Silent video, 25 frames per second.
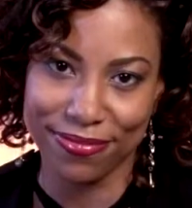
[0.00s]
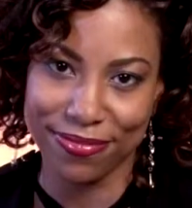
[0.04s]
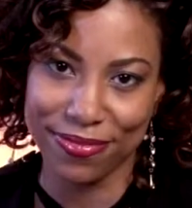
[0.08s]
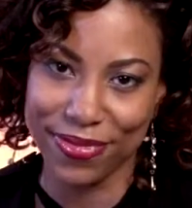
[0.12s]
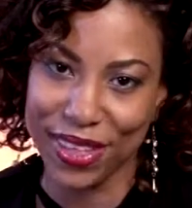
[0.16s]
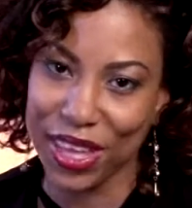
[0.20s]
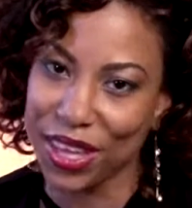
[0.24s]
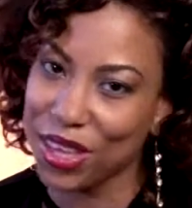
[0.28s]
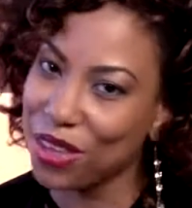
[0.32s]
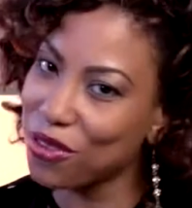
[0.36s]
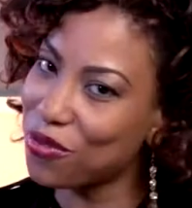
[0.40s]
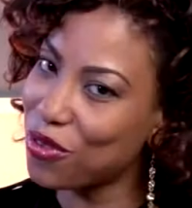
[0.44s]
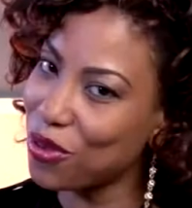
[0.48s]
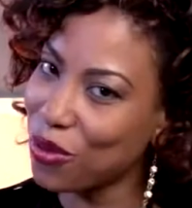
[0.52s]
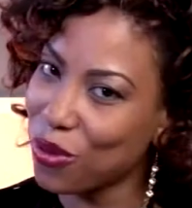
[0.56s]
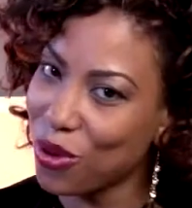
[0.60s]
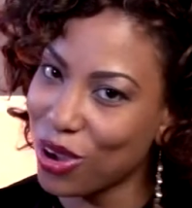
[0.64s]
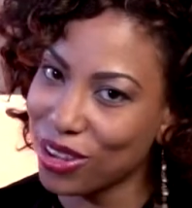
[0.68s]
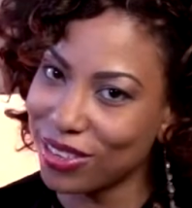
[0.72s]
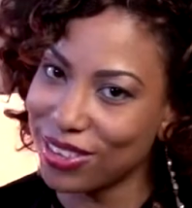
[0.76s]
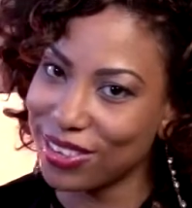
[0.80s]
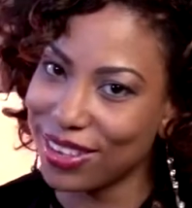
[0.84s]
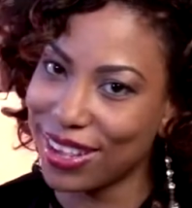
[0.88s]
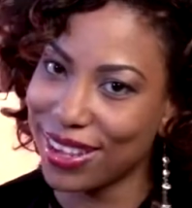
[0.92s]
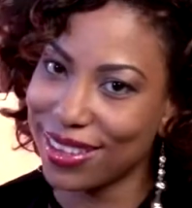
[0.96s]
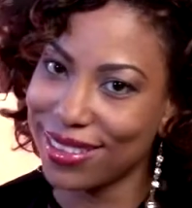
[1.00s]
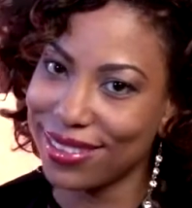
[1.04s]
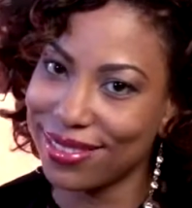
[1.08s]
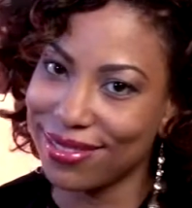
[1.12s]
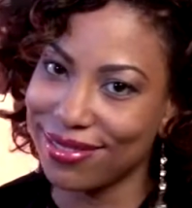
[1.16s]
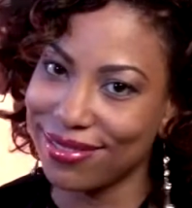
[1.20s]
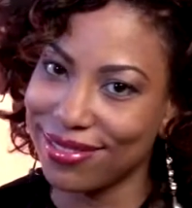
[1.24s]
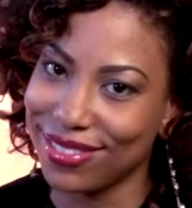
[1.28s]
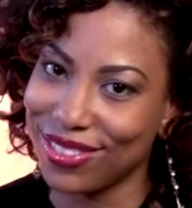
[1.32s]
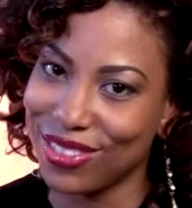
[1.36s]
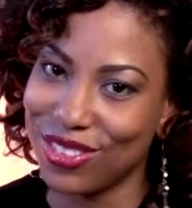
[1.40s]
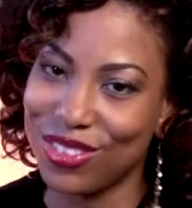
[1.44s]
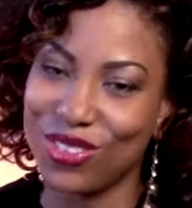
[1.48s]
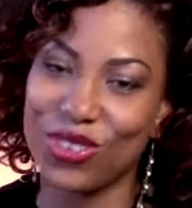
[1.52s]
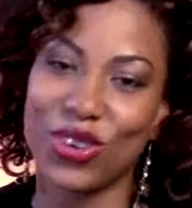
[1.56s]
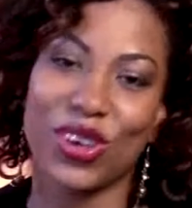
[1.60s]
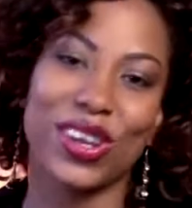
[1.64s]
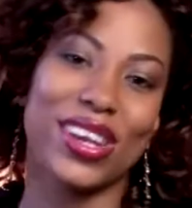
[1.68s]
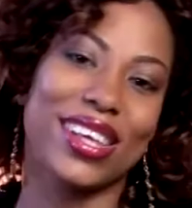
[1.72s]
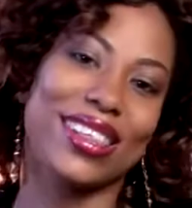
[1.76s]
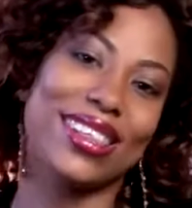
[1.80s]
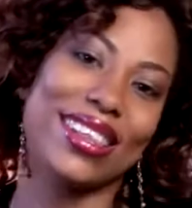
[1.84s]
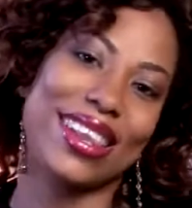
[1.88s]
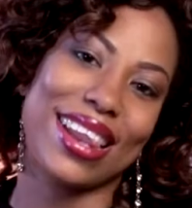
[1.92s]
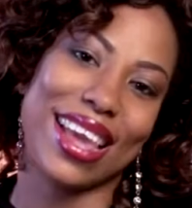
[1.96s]
Thank you for watching.
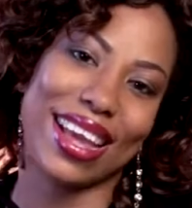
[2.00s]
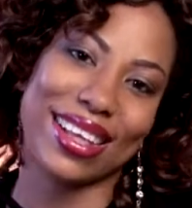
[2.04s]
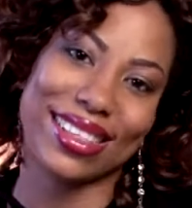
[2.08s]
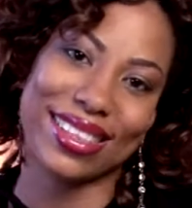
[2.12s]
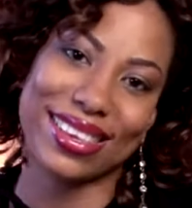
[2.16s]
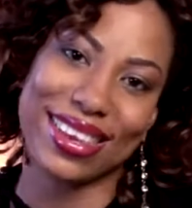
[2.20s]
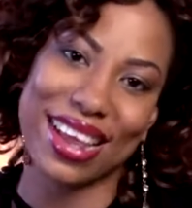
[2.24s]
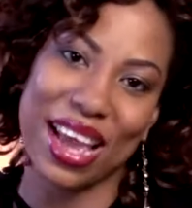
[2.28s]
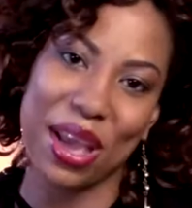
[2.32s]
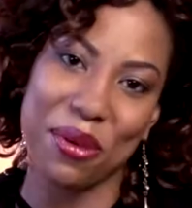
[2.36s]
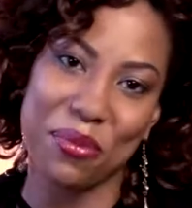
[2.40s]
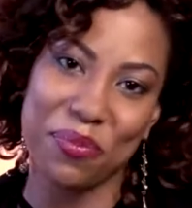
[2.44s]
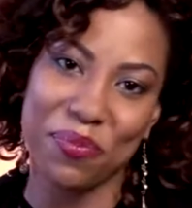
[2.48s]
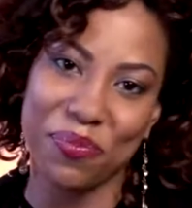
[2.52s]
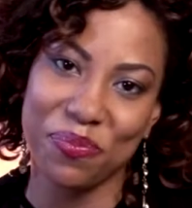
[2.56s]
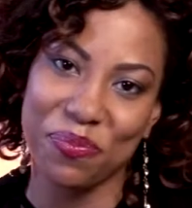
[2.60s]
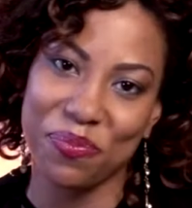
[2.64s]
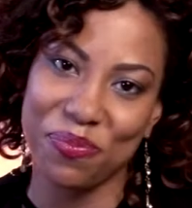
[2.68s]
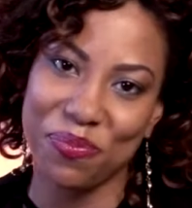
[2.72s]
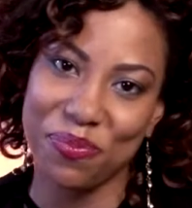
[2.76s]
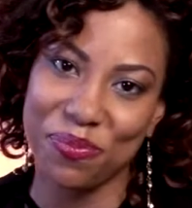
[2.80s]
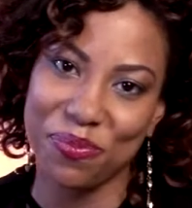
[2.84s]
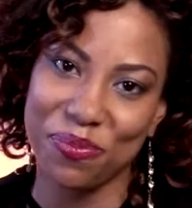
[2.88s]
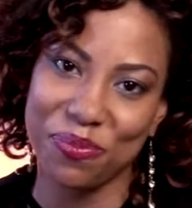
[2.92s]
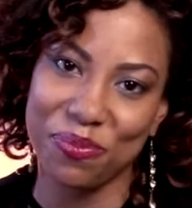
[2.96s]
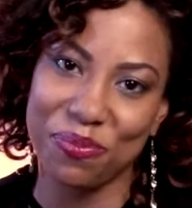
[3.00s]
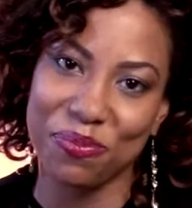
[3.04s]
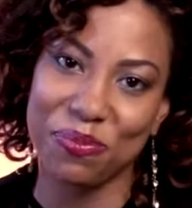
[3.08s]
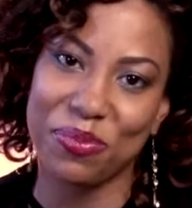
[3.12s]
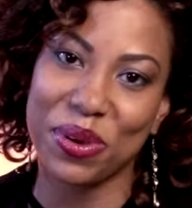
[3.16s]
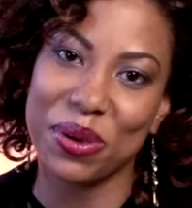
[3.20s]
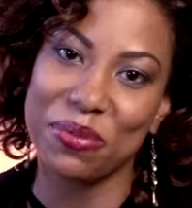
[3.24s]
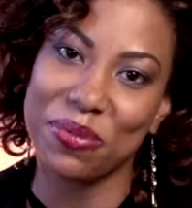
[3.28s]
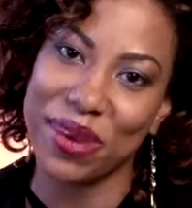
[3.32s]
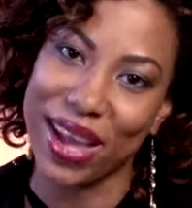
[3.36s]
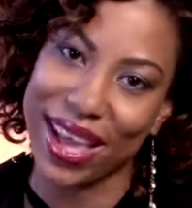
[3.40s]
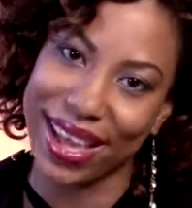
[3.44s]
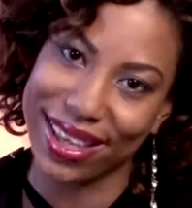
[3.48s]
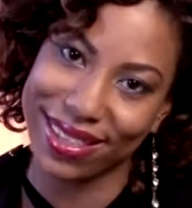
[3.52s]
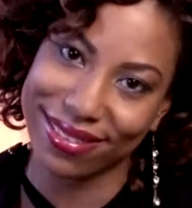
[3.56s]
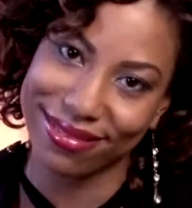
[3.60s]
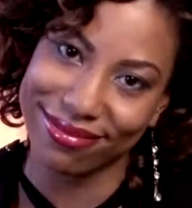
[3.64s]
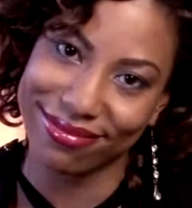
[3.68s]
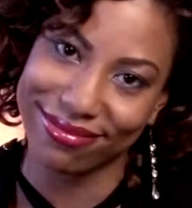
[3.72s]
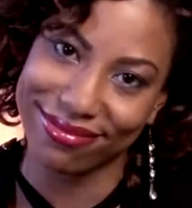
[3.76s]
Join us next time. Bye-bye.